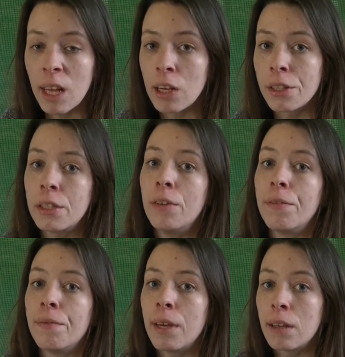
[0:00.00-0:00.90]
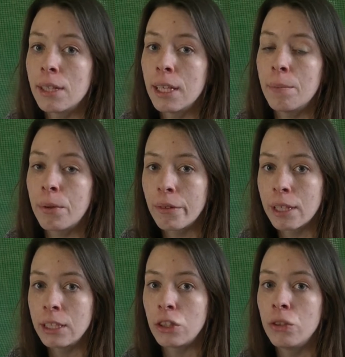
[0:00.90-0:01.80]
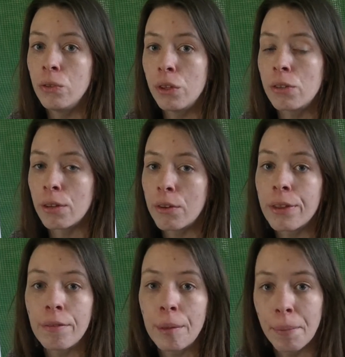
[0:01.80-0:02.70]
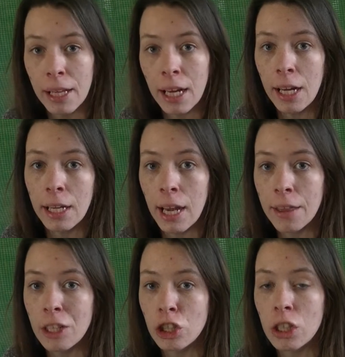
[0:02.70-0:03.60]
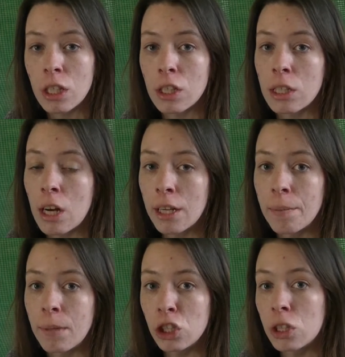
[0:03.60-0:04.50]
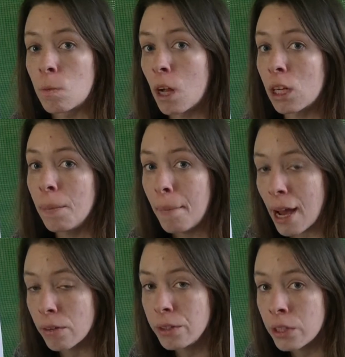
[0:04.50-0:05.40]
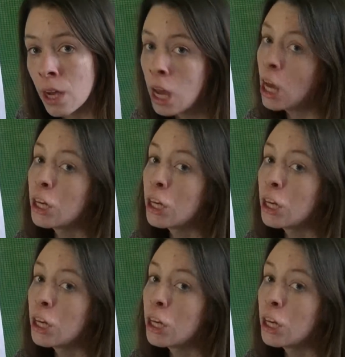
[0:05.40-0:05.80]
They are still very important to the growth of the plant. Again, they're just going to start in much smaller amounts.